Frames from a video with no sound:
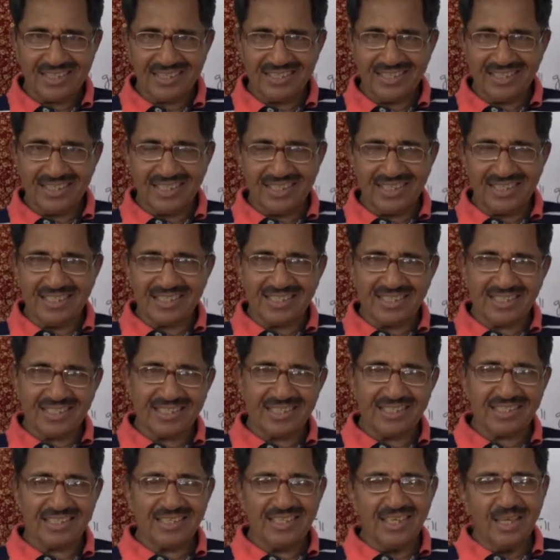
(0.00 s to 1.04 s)
The teacher
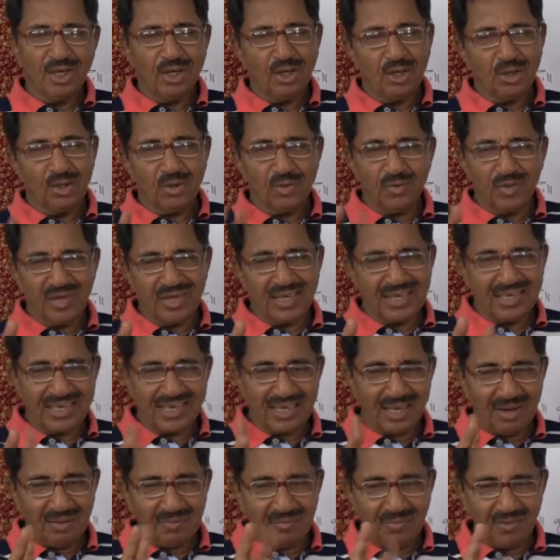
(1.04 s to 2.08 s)
says, you need to
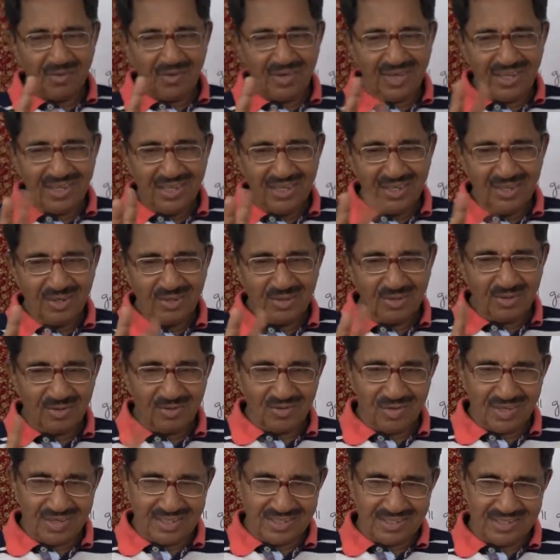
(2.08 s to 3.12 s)
come only 2
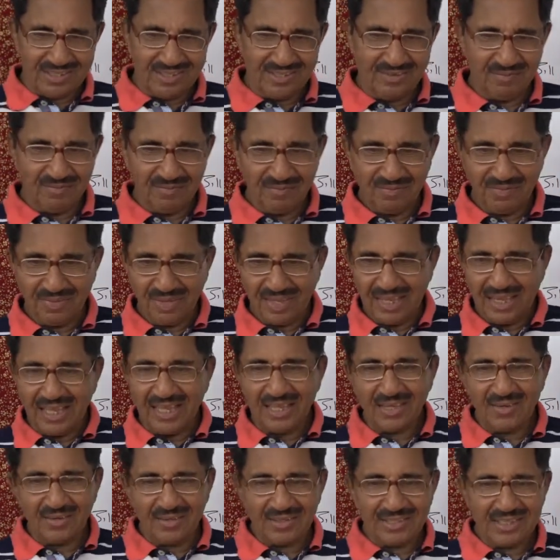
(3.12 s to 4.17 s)
days.
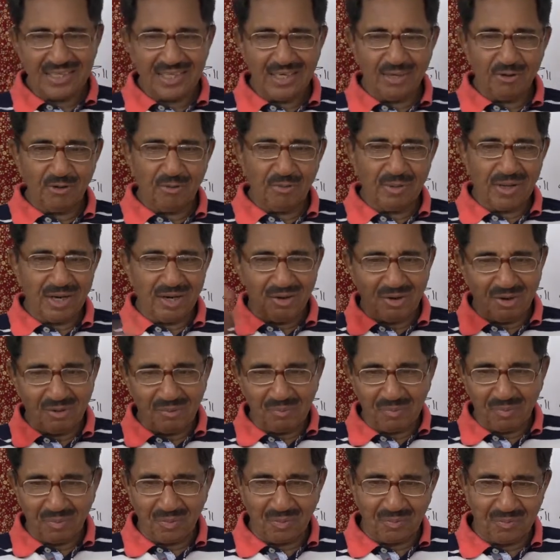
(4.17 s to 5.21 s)
Otherwise there will be a lot
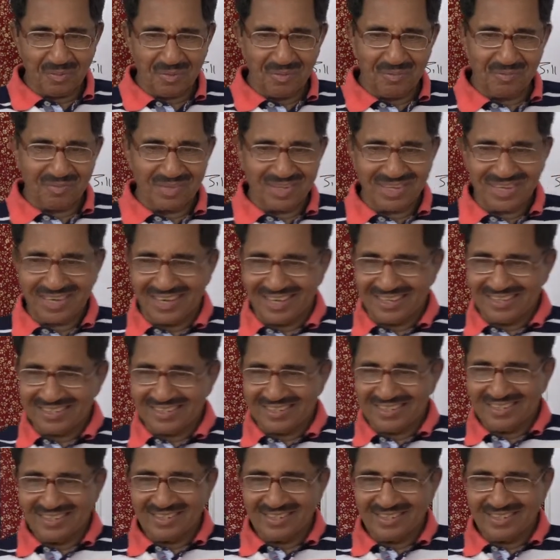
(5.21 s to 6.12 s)
of problem in the class.